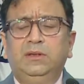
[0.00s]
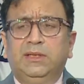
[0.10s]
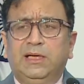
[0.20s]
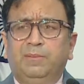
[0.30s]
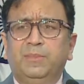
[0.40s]

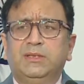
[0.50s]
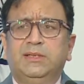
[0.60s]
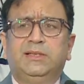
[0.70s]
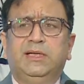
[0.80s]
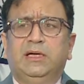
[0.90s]
the numbers
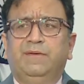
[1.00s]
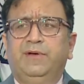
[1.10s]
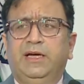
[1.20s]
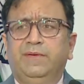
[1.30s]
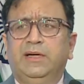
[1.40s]
this year are
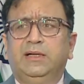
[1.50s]
very, very